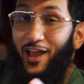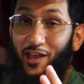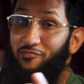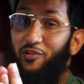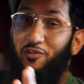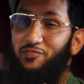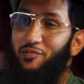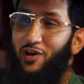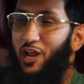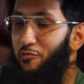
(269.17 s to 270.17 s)
it blows my
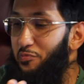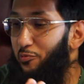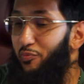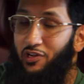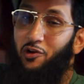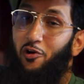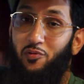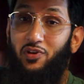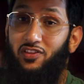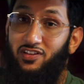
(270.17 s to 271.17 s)
mind how many people bring a car to
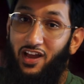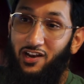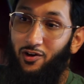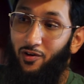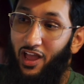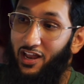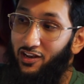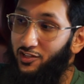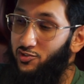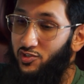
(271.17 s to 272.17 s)
me on the dyno, and
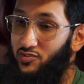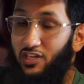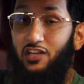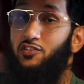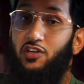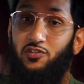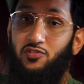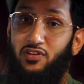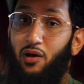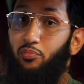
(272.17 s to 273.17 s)
it's just the heat exchanger
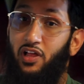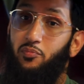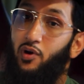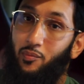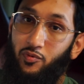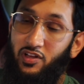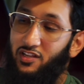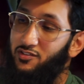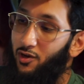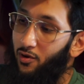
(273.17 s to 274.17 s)
is not bled properly.
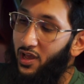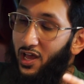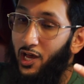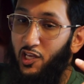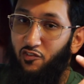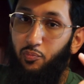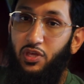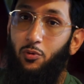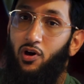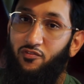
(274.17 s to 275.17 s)
And so you have a
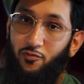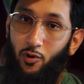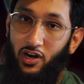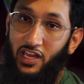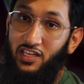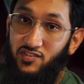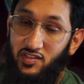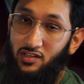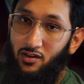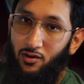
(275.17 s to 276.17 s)
P14
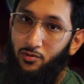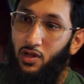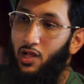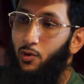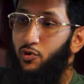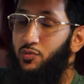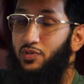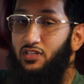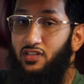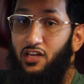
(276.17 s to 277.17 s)
AC code, which
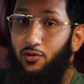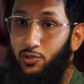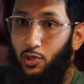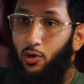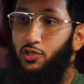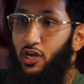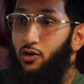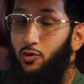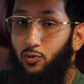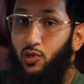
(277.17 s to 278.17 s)
means that your charge
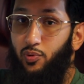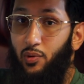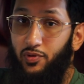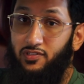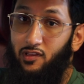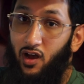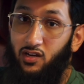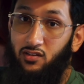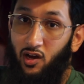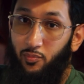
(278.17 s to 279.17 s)
air cooler pump is
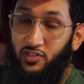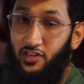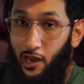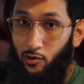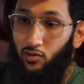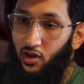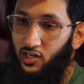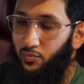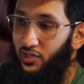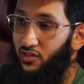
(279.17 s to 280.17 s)
locked up. It's
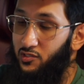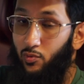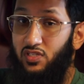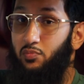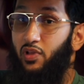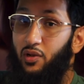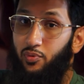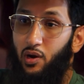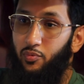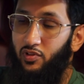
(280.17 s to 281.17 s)
airlocked because it wasn't bled
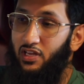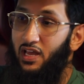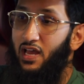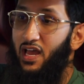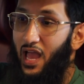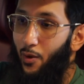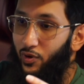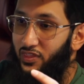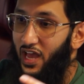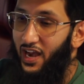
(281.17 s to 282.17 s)
properly. And
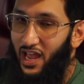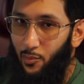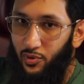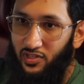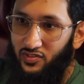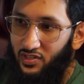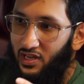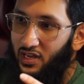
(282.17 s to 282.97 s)
when that happens,